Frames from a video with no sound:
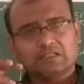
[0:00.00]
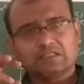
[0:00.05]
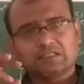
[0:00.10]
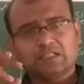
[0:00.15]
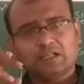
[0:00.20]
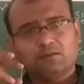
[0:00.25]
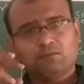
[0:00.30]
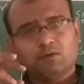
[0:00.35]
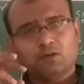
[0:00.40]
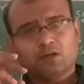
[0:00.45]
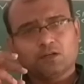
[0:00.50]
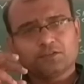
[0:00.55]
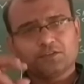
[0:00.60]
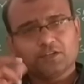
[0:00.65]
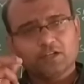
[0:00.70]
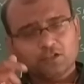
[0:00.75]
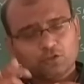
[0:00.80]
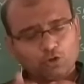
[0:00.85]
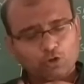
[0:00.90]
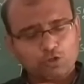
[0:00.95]
the
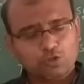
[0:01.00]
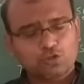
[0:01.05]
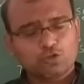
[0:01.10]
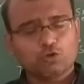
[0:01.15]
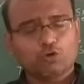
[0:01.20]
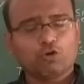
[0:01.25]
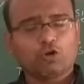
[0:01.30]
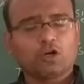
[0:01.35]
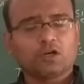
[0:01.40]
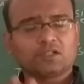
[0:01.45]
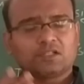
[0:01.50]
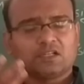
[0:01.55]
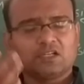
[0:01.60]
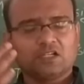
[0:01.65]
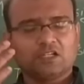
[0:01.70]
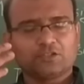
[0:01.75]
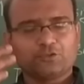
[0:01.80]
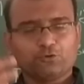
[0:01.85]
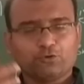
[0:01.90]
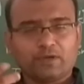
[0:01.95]
nut also, or
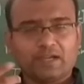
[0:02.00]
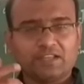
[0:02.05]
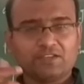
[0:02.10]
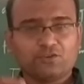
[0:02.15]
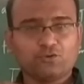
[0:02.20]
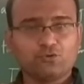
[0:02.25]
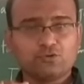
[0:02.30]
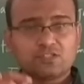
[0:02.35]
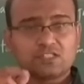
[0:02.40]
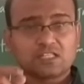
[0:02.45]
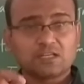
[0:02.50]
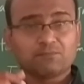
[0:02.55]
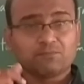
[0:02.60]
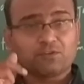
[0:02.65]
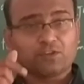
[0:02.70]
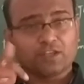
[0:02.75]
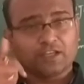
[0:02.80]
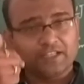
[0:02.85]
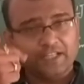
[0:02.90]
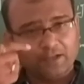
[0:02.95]
you can use some
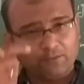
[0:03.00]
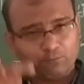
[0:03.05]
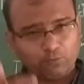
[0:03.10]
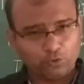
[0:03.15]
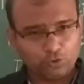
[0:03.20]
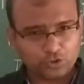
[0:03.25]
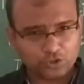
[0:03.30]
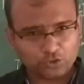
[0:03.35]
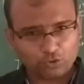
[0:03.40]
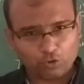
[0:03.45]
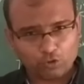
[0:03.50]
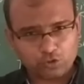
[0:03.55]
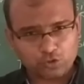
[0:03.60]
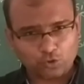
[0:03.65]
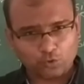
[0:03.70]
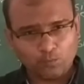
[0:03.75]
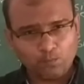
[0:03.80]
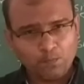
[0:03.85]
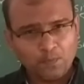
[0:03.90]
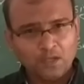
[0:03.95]
threading portion also.
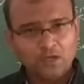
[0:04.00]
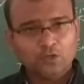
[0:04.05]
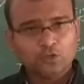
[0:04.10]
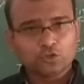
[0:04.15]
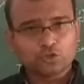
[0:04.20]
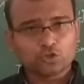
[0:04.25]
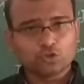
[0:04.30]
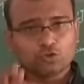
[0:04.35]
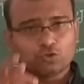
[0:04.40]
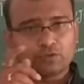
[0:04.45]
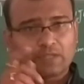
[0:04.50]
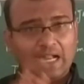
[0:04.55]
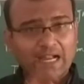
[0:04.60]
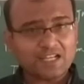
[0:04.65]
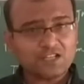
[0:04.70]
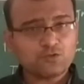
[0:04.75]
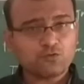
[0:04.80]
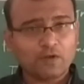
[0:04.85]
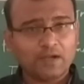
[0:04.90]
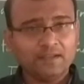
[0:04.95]
So
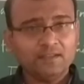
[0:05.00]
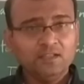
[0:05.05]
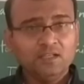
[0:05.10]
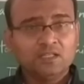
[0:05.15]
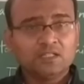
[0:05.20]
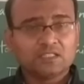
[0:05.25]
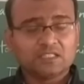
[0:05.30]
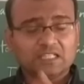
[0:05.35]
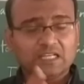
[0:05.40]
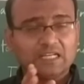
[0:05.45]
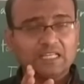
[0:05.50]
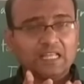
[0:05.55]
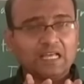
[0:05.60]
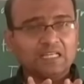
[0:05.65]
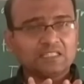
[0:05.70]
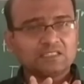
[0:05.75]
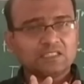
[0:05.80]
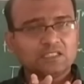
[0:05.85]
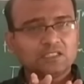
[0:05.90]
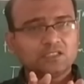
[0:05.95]
that's why they
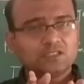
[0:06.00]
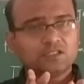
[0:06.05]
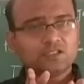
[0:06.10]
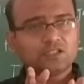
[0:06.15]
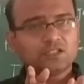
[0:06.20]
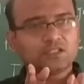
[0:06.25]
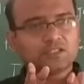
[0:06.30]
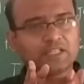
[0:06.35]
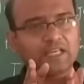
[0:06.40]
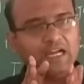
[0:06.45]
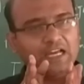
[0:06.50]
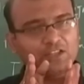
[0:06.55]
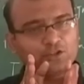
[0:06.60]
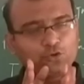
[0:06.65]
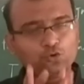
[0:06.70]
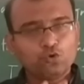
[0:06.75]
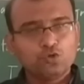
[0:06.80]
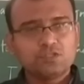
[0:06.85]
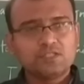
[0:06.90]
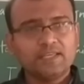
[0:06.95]

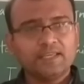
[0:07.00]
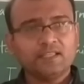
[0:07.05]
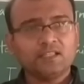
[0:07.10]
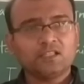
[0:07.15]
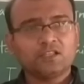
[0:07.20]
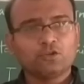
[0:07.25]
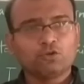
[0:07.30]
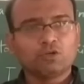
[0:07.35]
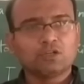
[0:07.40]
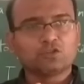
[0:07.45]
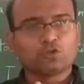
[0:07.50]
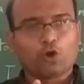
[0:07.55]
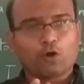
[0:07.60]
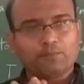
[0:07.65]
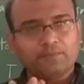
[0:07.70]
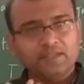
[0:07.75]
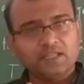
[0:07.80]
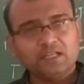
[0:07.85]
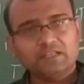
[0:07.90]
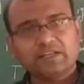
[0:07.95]
are using your
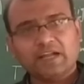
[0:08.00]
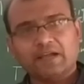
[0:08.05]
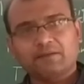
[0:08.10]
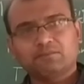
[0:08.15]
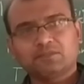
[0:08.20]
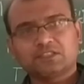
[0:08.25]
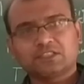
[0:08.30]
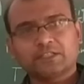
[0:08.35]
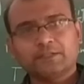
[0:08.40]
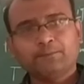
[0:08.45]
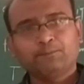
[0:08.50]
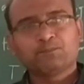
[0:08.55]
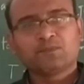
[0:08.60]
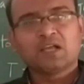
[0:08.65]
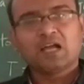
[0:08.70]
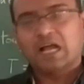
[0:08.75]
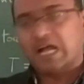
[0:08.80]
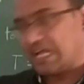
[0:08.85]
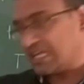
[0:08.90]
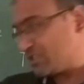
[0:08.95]
nominal diameter
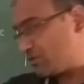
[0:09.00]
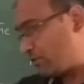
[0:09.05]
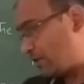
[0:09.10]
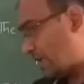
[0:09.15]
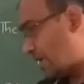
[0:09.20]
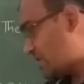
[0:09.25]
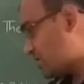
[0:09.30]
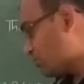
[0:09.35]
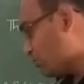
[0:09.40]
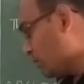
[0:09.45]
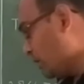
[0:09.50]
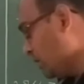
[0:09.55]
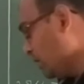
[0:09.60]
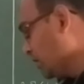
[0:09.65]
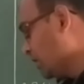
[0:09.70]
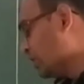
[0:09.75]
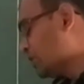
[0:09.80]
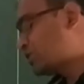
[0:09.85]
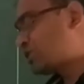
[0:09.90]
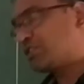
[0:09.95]
as well as your
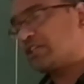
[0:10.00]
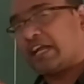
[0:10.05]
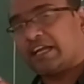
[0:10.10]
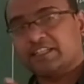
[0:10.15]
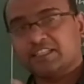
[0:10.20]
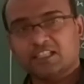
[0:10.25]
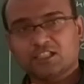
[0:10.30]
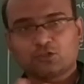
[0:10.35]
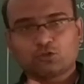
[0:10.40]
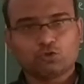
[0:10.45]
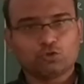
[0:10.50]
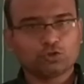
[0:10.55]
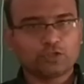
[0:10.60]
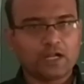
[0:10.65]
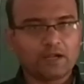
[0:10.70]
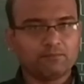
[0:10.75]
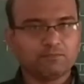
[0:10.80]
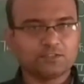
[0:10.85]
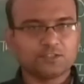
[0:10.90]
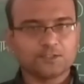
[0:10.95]
standard core
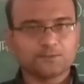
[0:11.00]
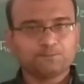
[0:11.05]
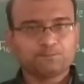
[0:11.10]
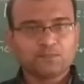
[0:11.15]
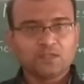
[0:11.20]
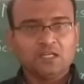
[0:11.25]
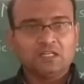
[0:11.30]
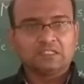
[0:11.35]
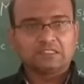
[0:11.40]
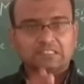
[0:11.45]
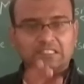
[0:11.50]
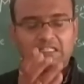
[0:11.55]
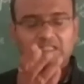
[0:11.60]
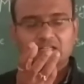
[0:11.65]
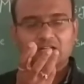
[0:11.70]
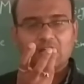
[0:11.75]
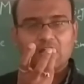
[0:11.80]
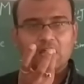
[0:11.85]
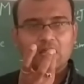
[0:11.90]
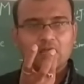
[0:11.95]
diameter. The
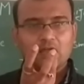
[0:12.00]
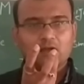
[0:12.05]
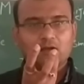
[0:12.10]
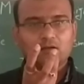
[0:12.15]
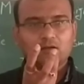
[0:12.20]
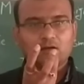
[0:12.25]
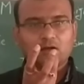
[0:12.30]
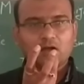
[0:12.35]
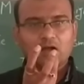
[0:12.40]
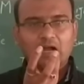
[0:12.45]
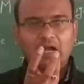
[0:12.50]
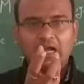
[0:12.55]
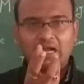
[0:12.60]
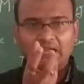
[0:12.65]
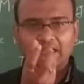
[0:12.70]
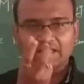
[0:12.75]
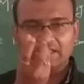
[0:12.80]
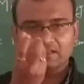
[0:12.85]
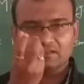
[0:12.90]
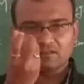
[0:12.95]

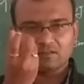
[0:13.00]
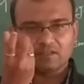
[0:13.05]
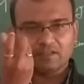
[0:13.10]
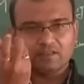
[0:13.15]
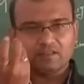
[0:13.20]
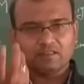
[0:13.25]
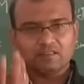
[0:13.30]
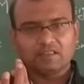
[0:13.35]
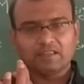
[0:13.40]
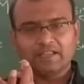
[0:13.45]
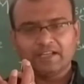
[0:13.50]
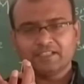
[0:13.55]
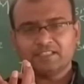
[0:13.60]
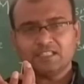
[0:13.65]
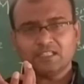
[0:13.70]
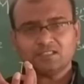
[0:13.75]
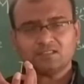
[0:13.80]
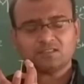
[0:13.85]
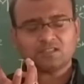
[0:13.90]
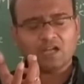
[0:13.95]

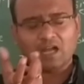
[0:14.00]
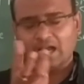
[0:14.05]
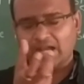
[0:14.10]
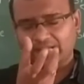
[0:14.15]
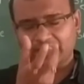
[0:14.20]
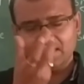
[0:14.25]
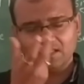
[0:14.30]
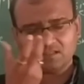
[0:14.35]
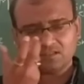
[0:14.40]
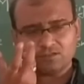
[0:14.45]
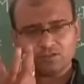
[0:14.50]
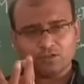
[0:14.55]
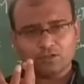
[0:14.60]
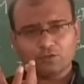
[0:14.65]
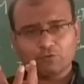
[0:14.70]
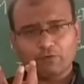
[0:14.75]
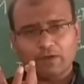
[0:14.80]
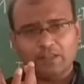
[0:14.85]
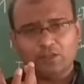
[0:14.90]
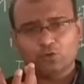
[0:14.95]
highest
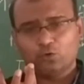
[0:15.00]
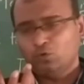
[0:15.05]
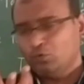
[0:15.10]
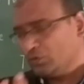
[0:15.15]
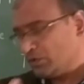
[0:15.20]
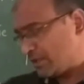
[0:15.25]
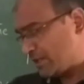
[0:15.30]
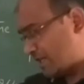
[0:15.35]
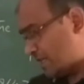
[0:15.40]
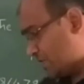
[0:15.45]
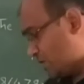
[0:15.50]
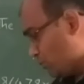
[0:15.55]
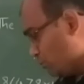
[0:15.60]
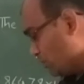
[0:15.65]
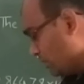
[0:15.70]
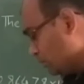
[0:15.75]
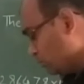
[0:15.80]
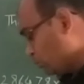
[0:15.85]
value is your